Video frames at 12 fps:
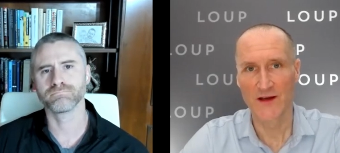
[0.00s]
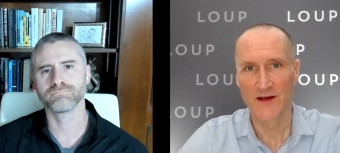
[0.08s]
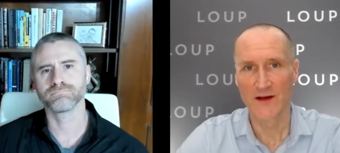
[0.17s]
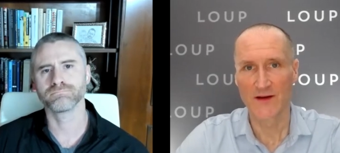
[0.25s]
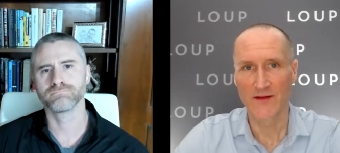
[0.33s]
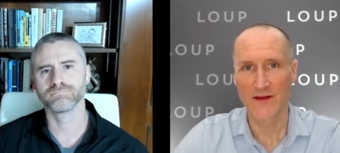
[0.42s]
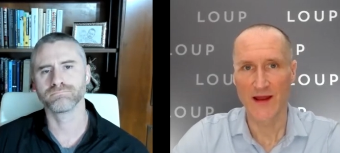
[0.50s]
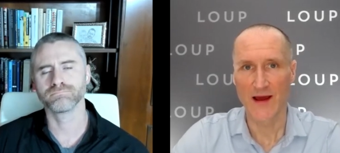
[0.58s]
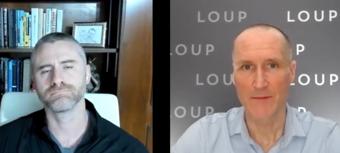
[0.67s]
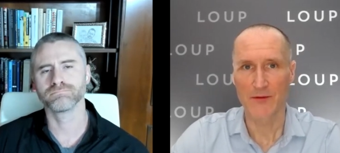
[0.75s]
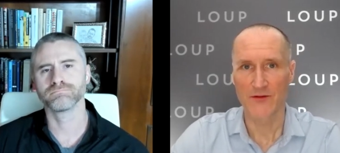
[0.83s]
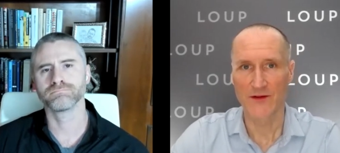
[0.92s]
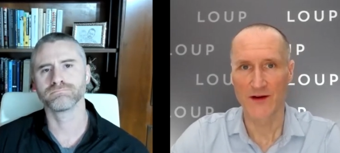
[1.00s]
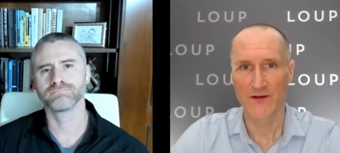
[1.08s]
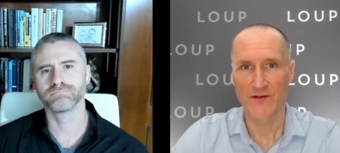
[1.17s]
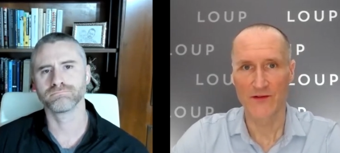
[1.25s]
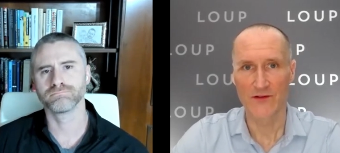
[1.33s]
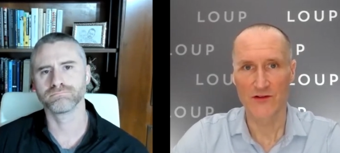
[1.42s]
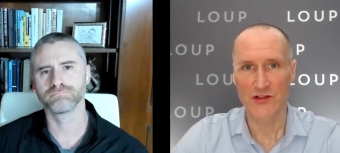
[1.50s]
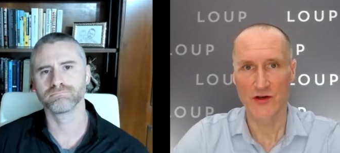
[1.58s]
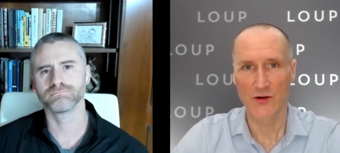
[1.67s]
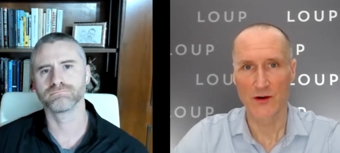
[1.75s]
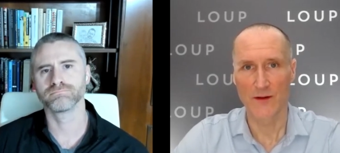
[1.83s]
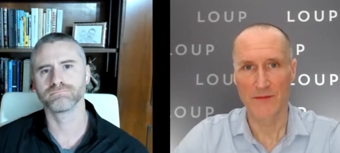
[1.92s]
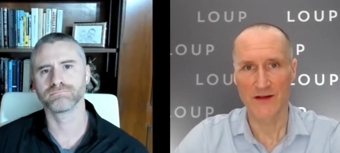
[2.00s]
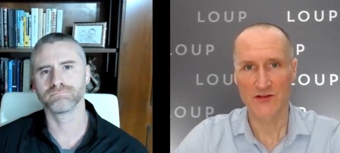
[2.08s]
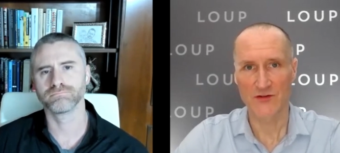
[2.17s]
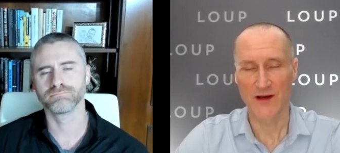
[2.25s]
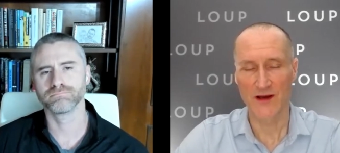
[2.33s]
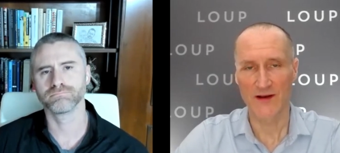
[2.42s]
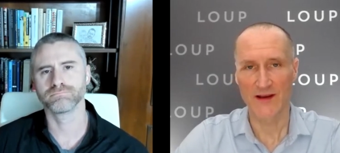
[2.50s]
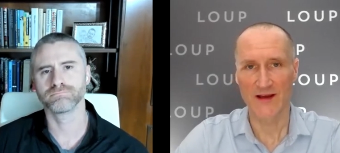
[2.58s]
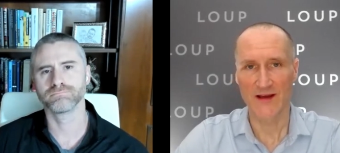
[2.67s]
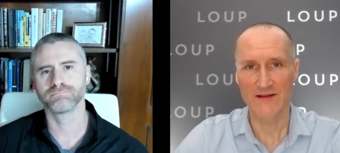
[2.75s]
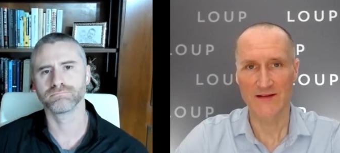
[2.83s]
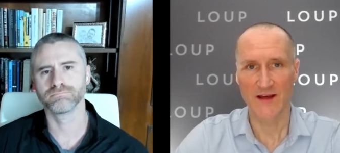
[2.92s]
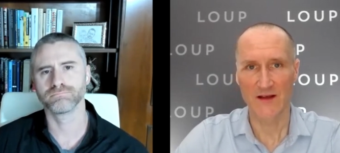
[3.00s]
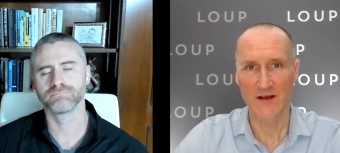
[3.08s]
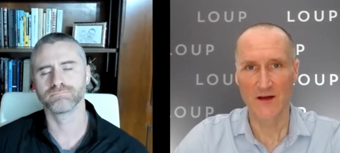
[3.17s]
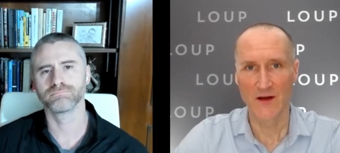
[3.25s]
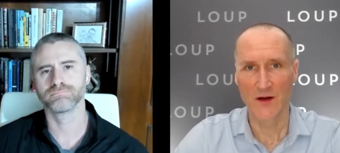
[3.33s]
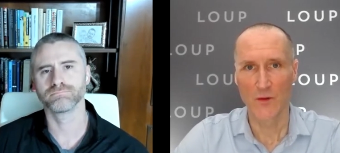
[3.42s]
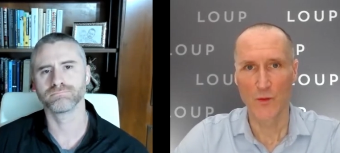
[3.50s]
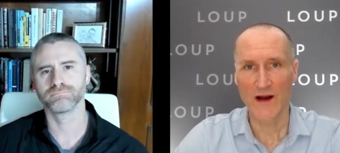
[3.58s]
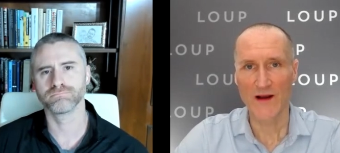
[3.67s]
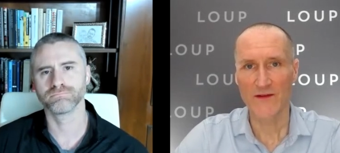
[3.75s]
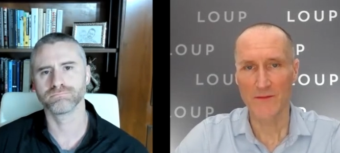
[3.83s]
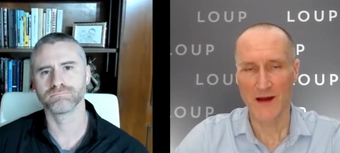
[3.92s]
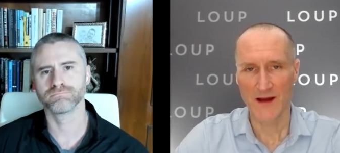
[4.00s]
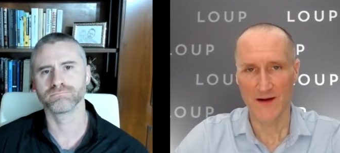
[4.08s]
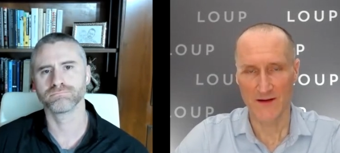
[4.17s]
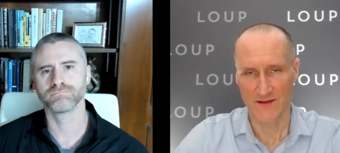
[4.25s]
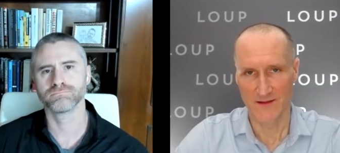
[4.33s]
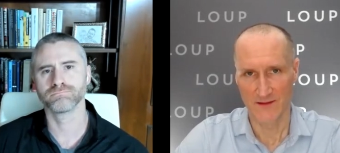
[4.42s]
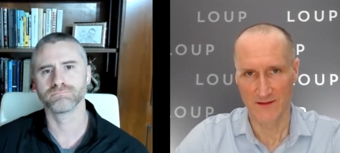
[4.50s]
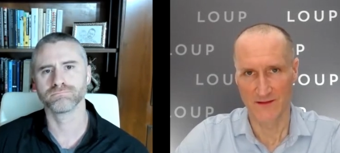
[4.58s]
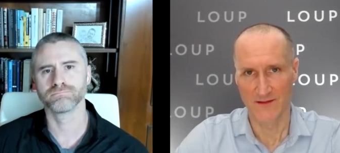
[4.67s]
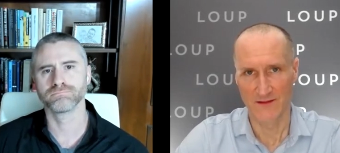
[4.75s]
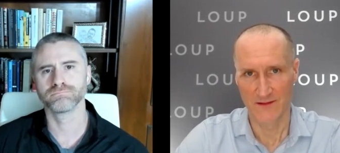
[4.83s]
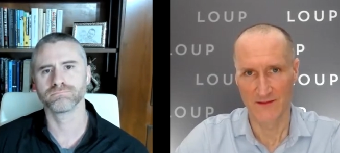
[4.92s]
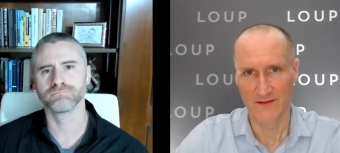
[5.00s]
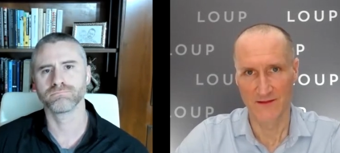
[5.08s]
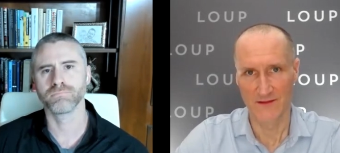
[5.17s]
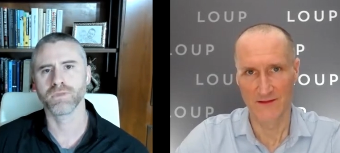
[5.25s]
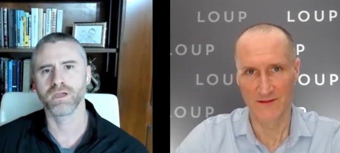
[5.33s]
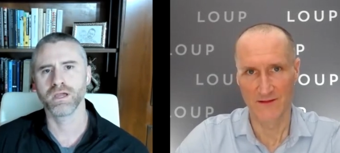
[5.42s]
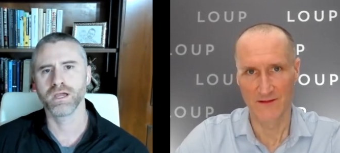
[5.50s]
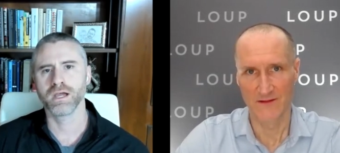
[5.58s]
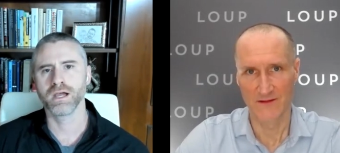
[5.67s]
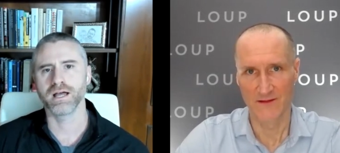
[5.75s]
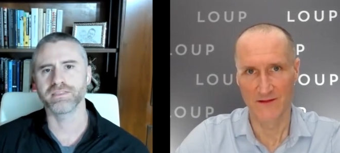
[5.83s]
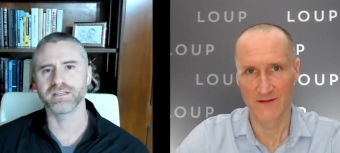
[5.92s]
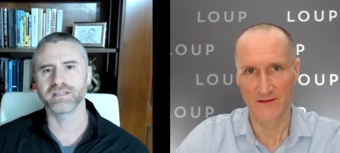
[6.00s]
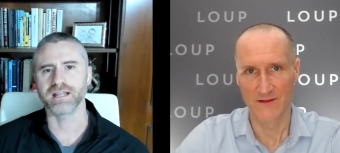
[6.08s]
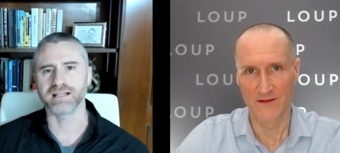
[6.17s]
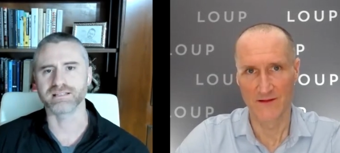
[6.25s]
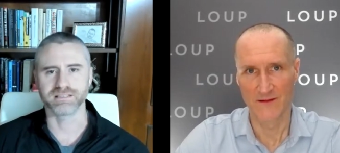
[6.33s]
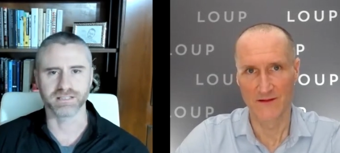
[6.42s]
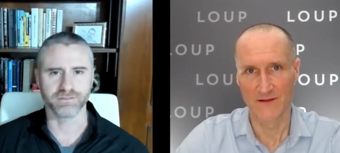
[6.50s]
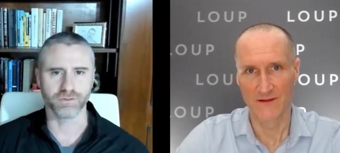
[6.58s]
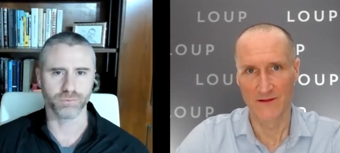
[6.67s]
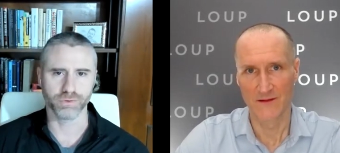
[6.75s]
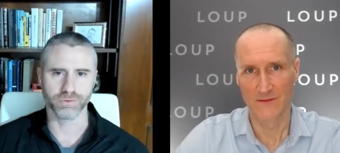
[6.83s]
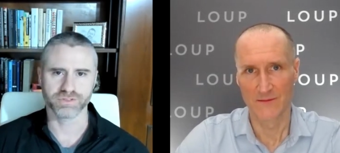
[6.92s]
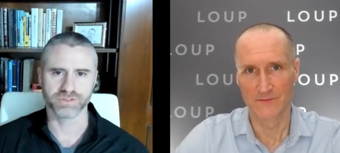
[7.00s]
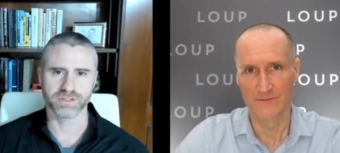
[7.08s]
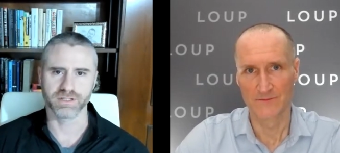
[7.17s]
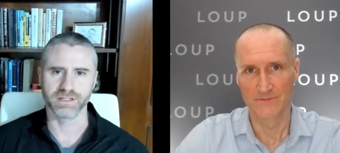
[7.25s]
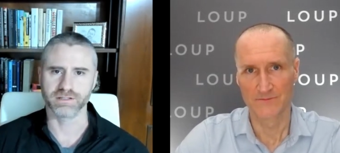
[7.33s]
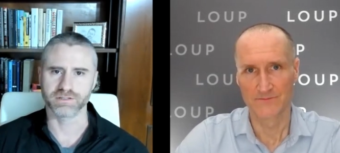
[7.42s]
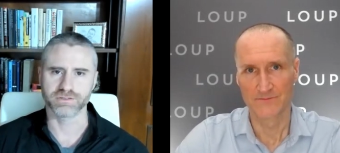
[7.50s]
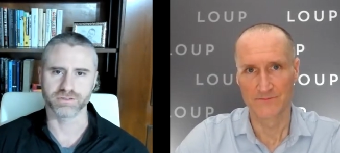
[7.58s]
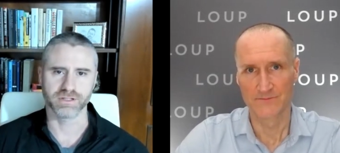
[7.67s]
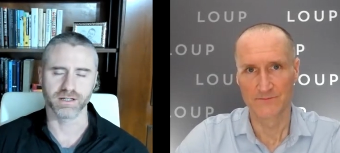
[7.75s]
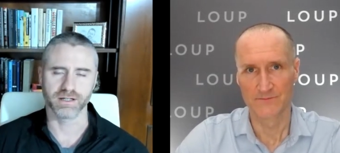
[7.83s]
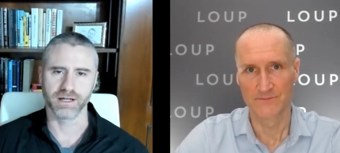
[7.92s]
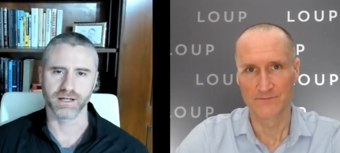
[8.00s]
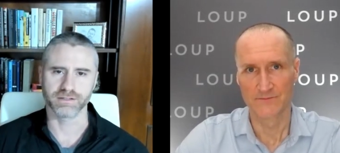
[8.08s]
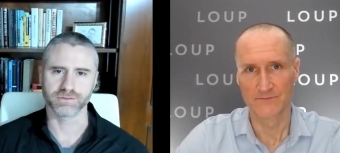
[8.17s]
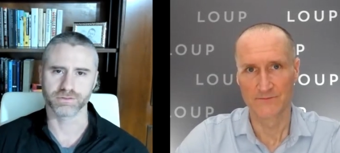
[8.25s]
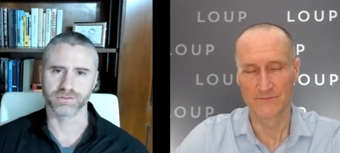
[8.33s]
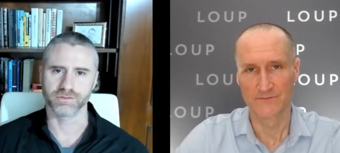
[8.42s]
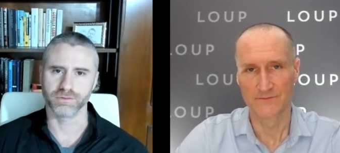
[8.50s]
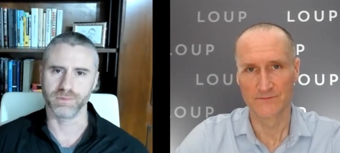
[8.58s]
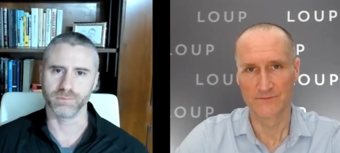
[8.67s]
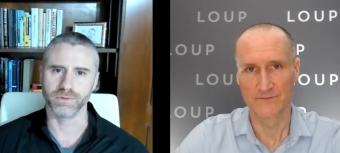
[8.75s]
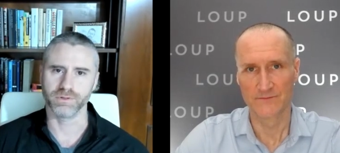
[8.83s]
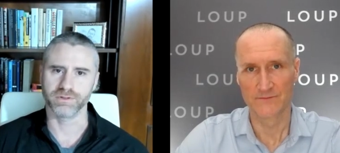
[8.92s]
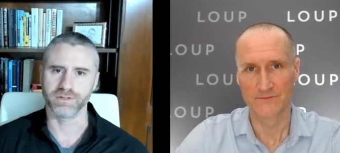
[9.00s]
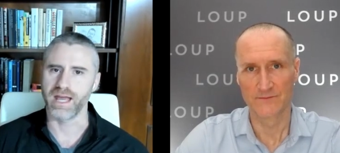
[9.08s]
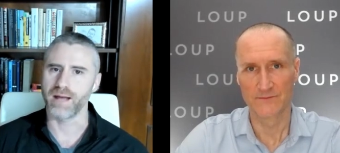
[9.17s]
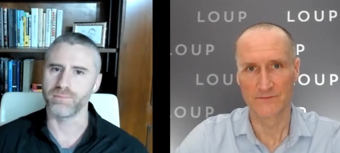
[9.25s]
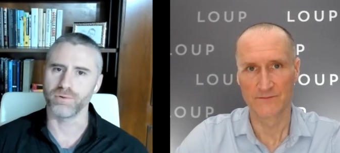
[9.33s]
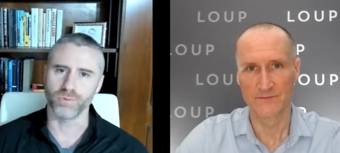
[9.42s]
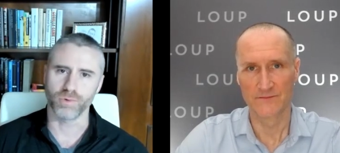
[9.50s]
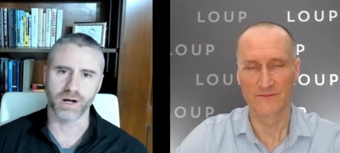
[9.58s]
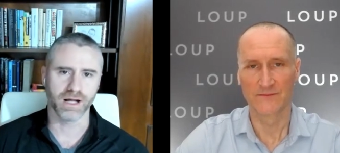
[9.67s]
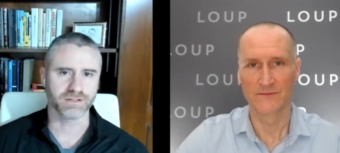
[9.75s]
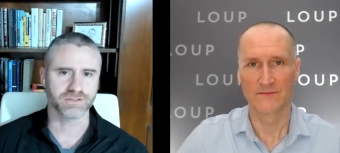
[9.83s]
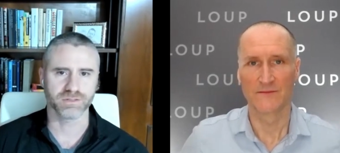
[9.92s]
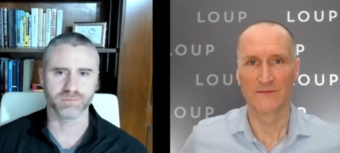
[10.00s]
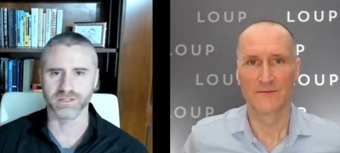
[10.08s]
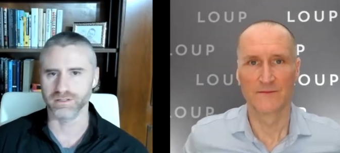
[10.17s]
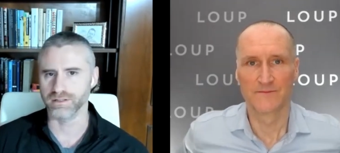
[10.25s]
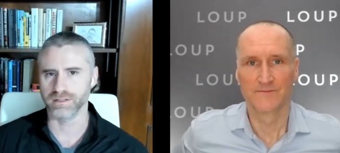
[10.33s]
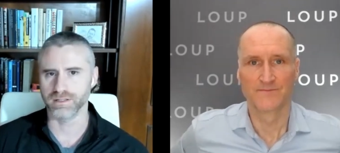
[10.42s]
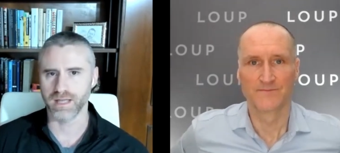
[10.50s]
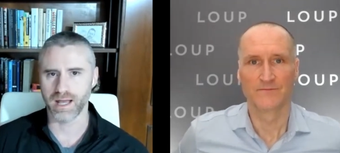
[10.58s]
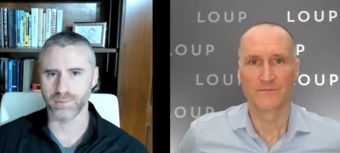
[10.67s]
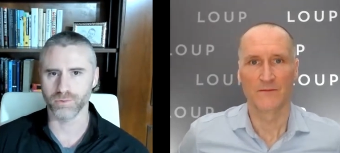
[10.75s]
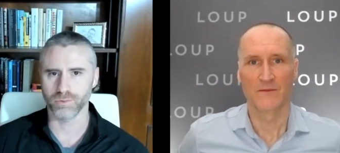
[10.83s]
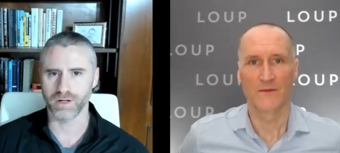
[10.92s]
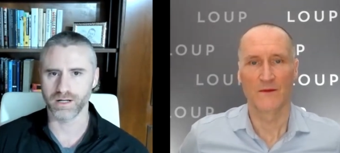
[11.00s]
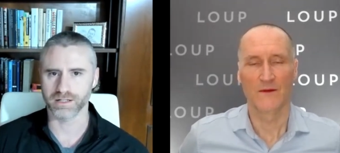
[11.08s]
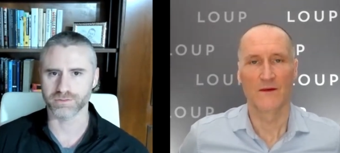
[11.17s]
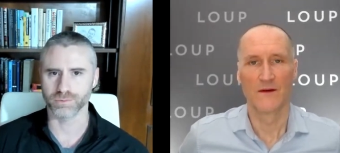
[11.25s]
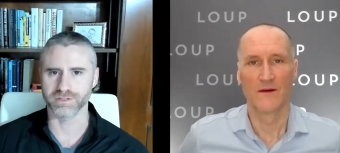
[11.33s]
Speaker 1: that Apple does show a mixed reality headset. Why does it matter?
Speaker 2: I think it has to give a boost to the industry. I, I, sort of remember the Apple Watch. I mean, Apple Watch was